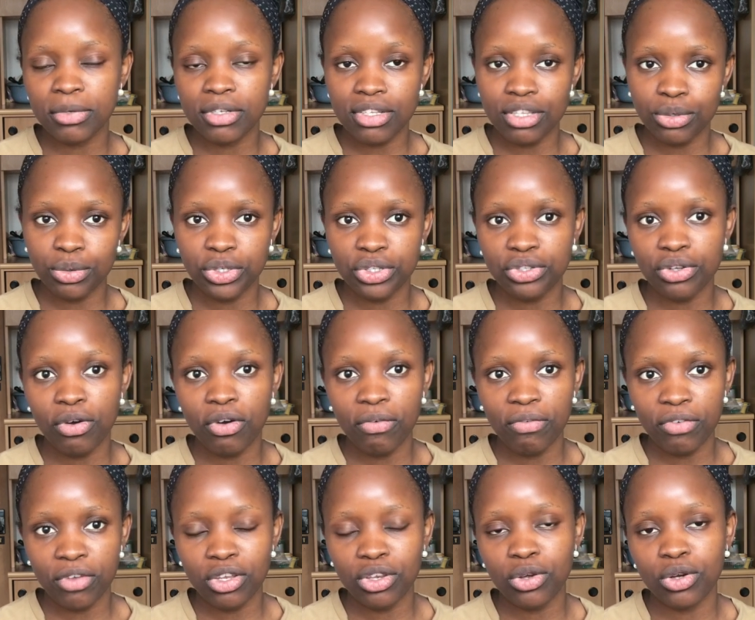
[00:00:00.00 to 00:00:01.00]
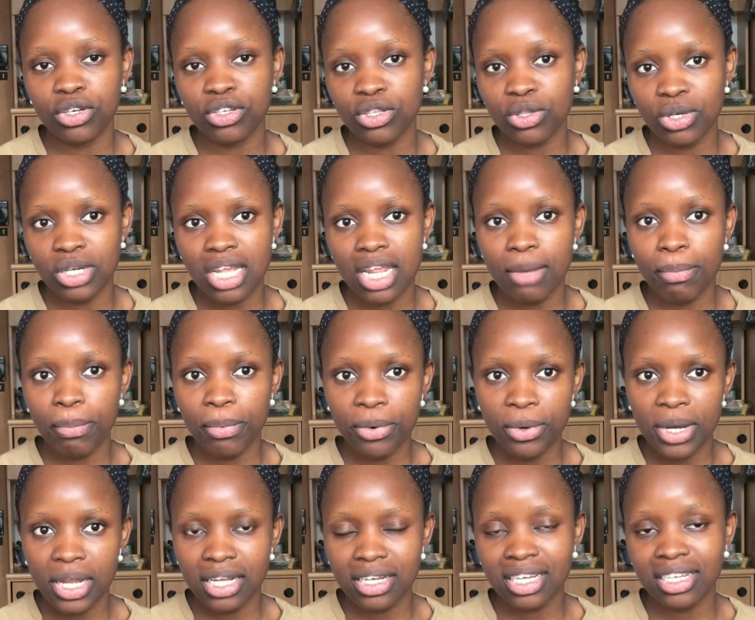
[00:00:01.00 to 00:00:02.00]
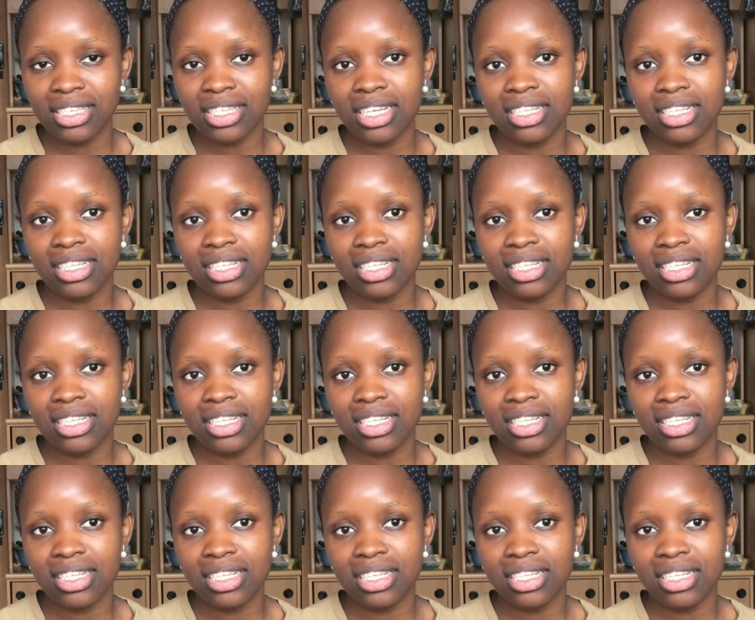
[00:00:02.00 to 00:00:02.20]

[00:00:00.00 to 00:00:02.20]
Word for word: a series of video on studying in Poland and